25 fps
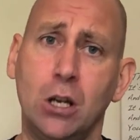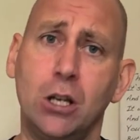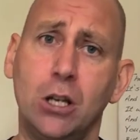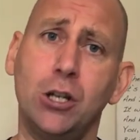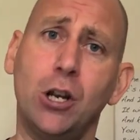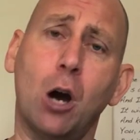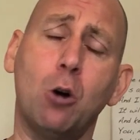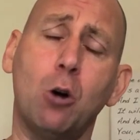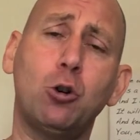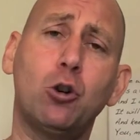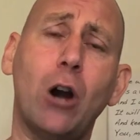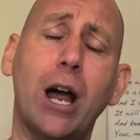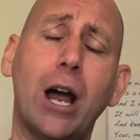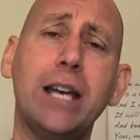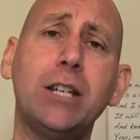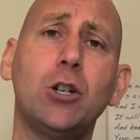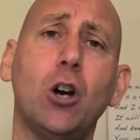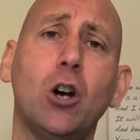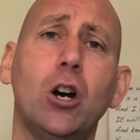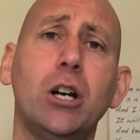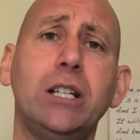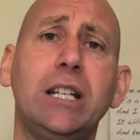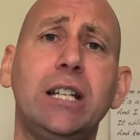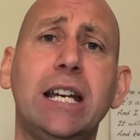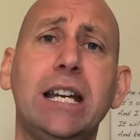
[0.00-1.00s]
You know, great
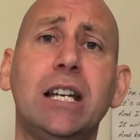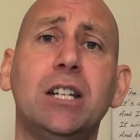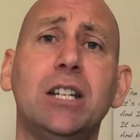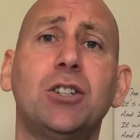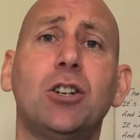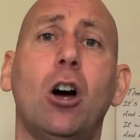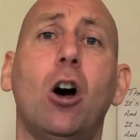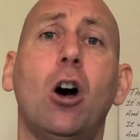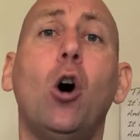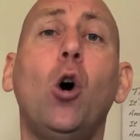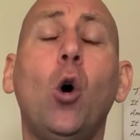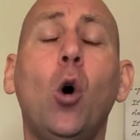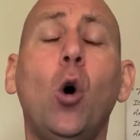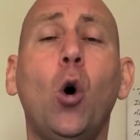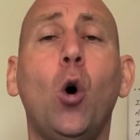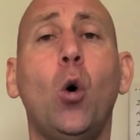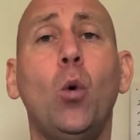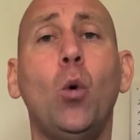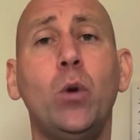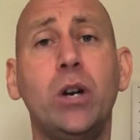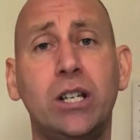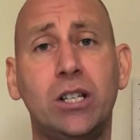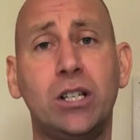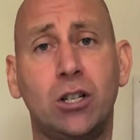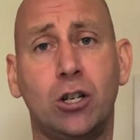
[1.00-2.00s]
ideas are
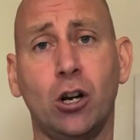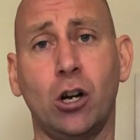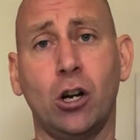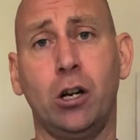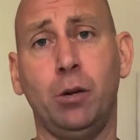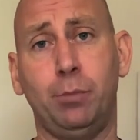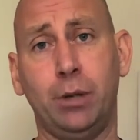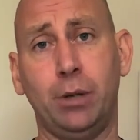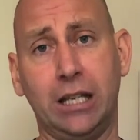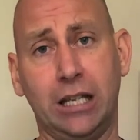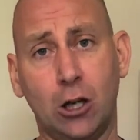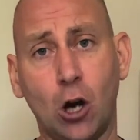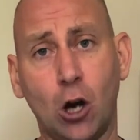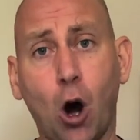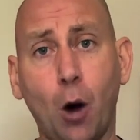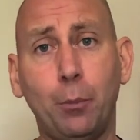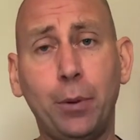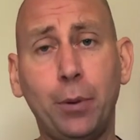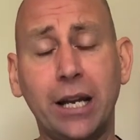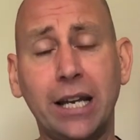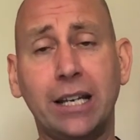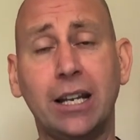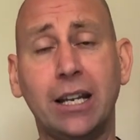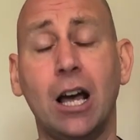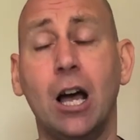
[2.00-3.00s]
always going to be
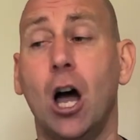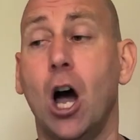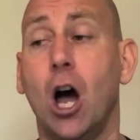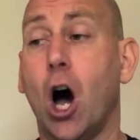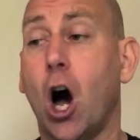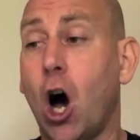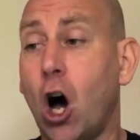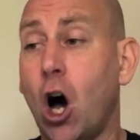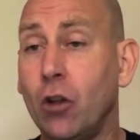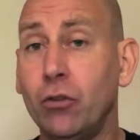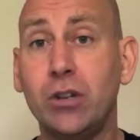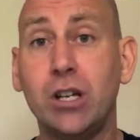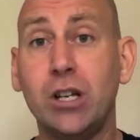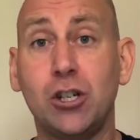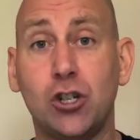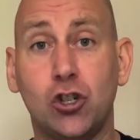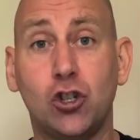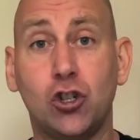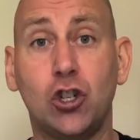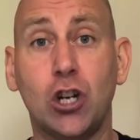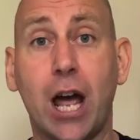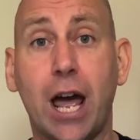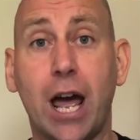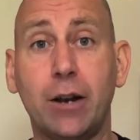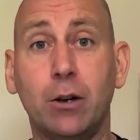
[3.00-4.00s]
copied on this
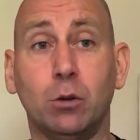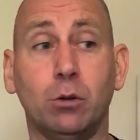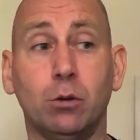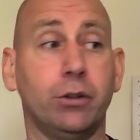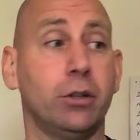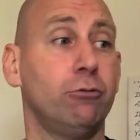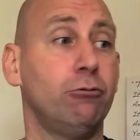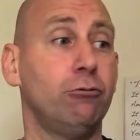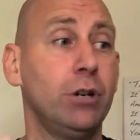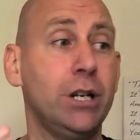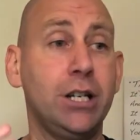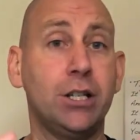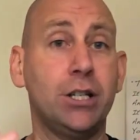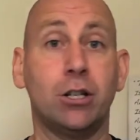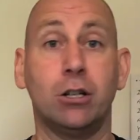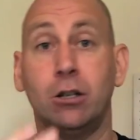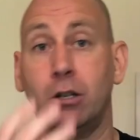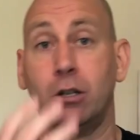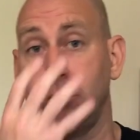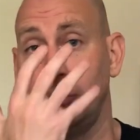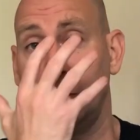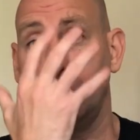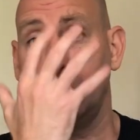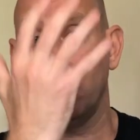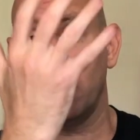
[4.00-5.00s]
channel, the
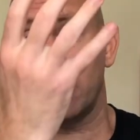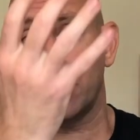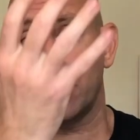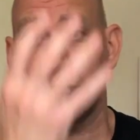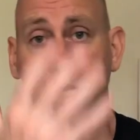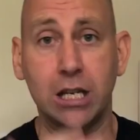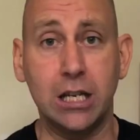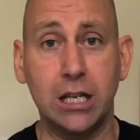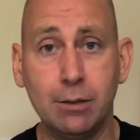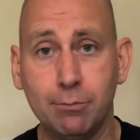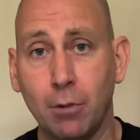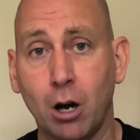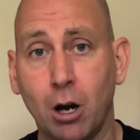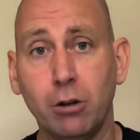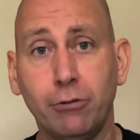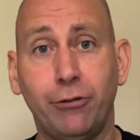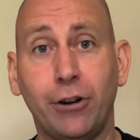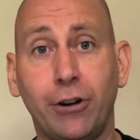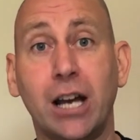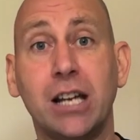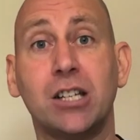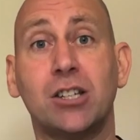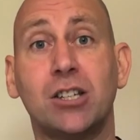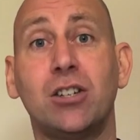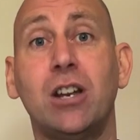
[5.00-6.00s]
reason you are seeing my
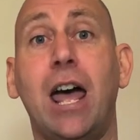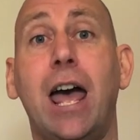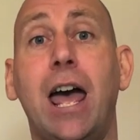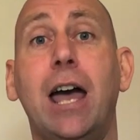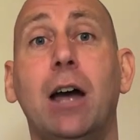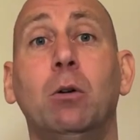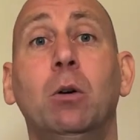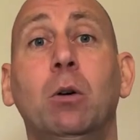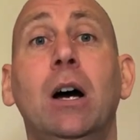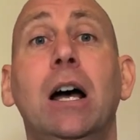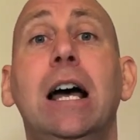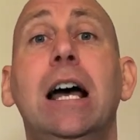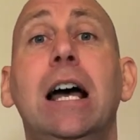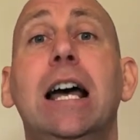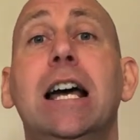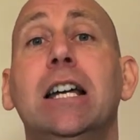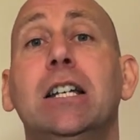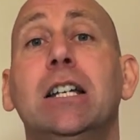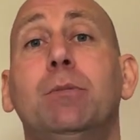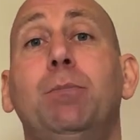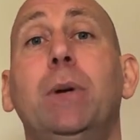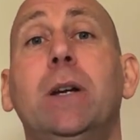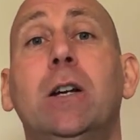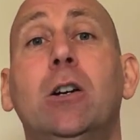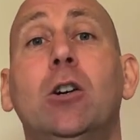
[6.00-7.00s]
face now
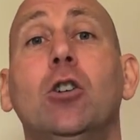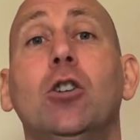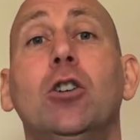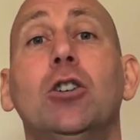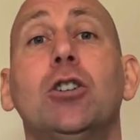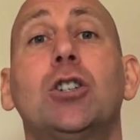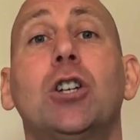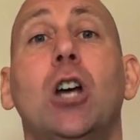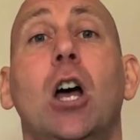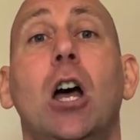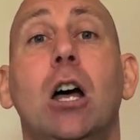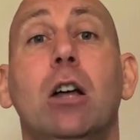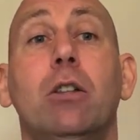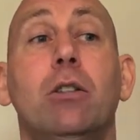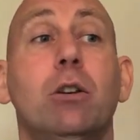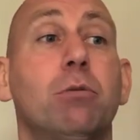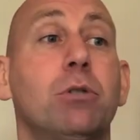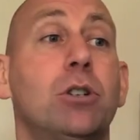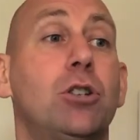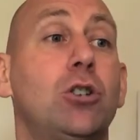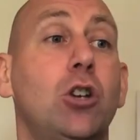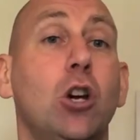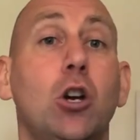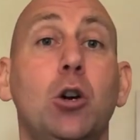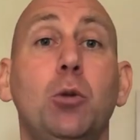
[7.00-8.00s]
is because there
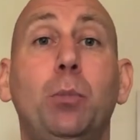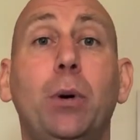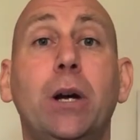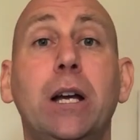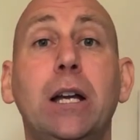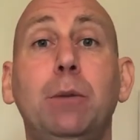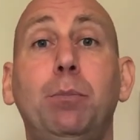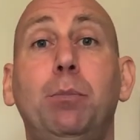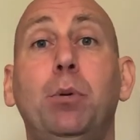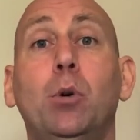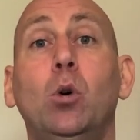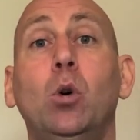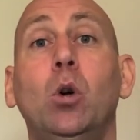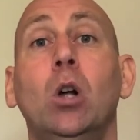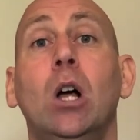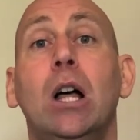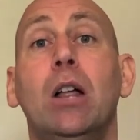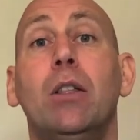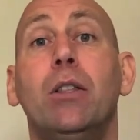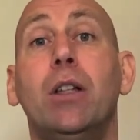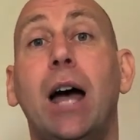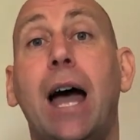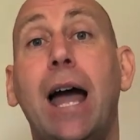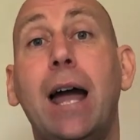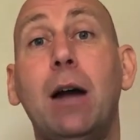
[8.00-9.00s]
was two people
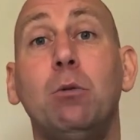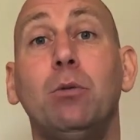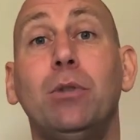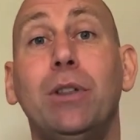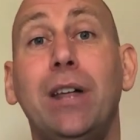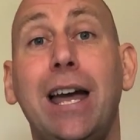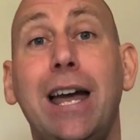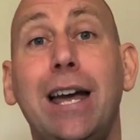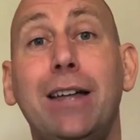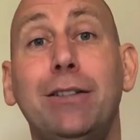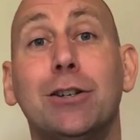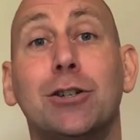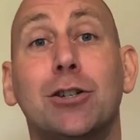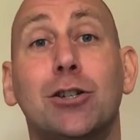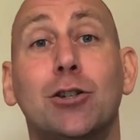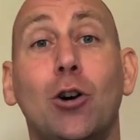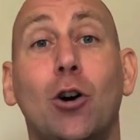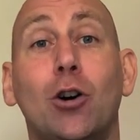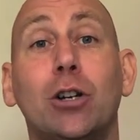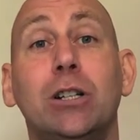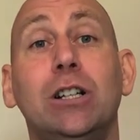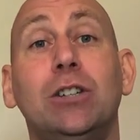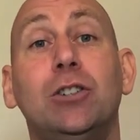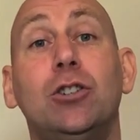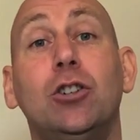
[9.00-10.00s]
that out there that
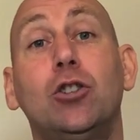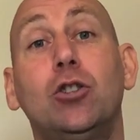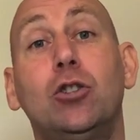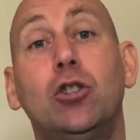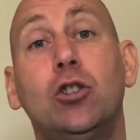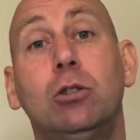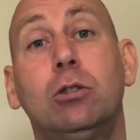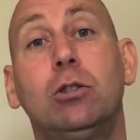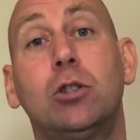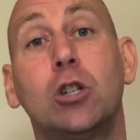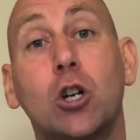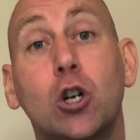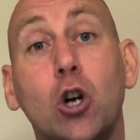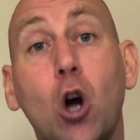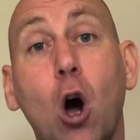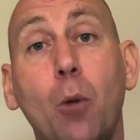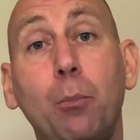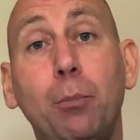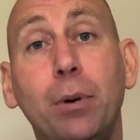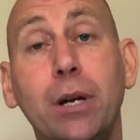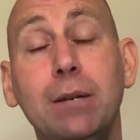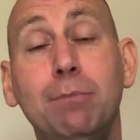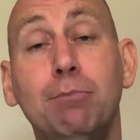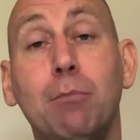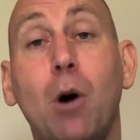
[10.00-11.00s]
started to, to
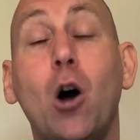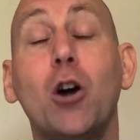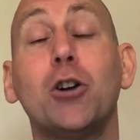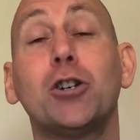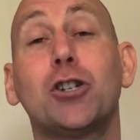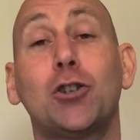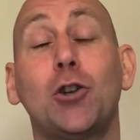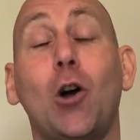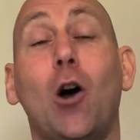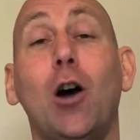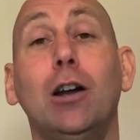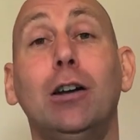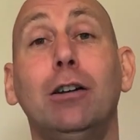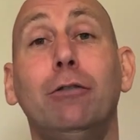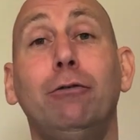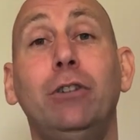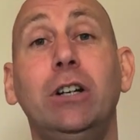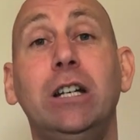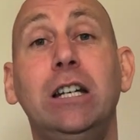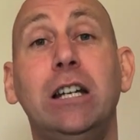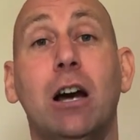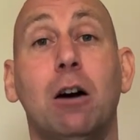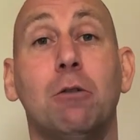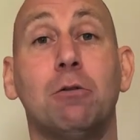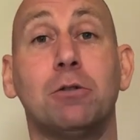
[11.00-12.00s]
copy my style of
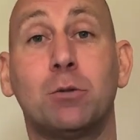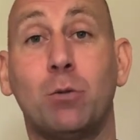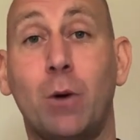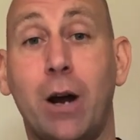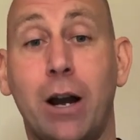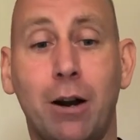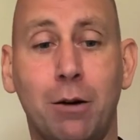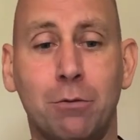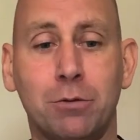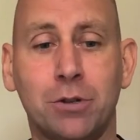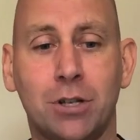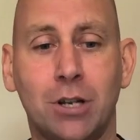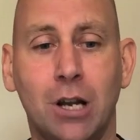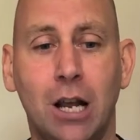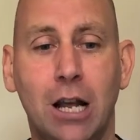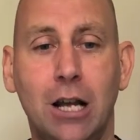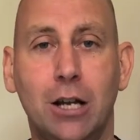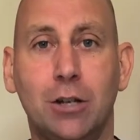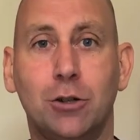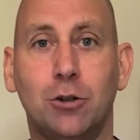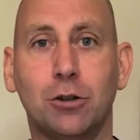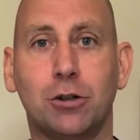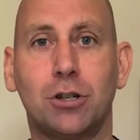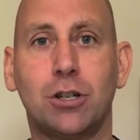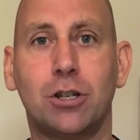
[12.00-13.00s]
videos where I was
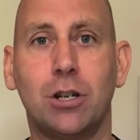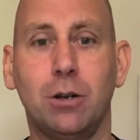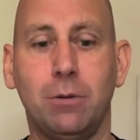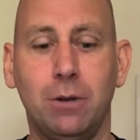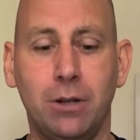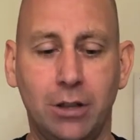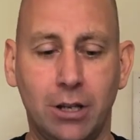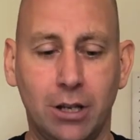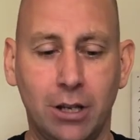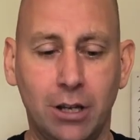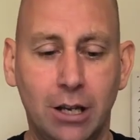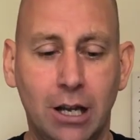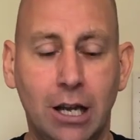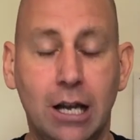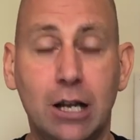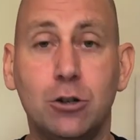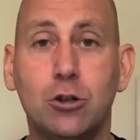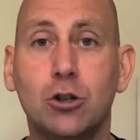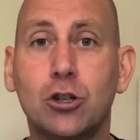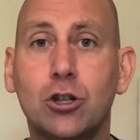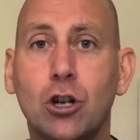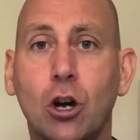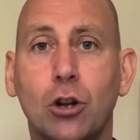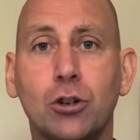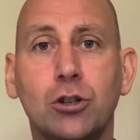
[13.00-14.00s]
just doing the,
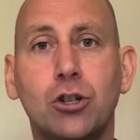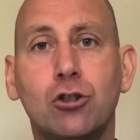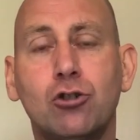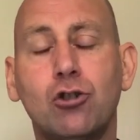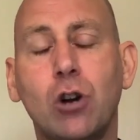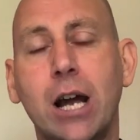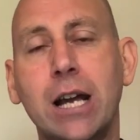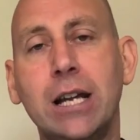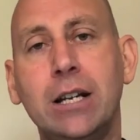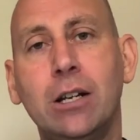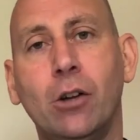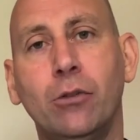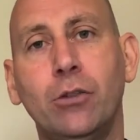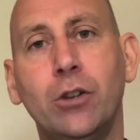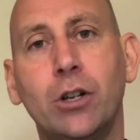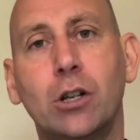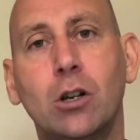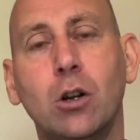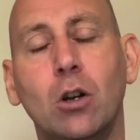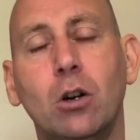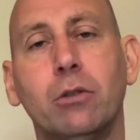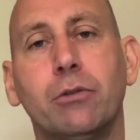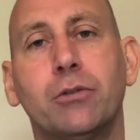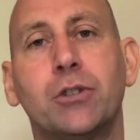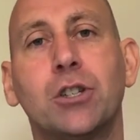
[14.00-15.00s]
just concentrating on the
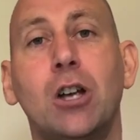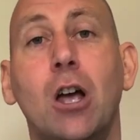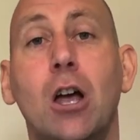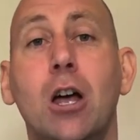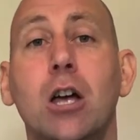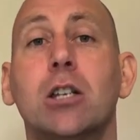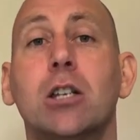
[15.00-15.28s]
gloves.